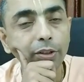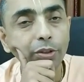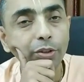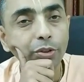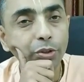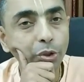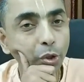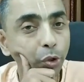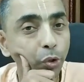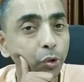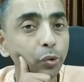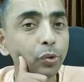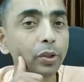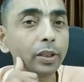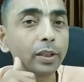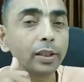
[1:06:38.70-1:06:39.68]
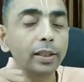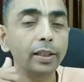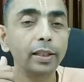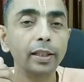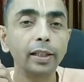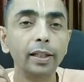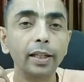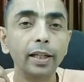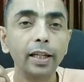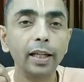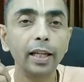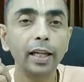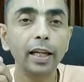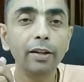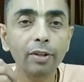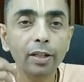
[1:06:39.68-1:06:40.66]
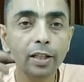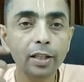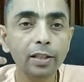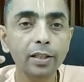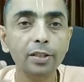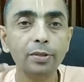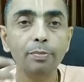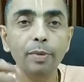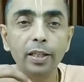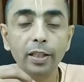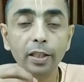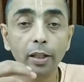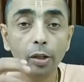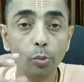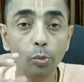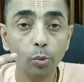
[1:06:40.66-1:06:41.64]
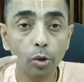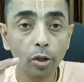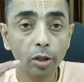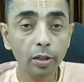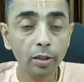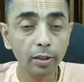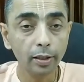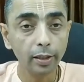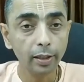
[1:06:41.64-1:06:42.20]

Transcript: So, even in this material world,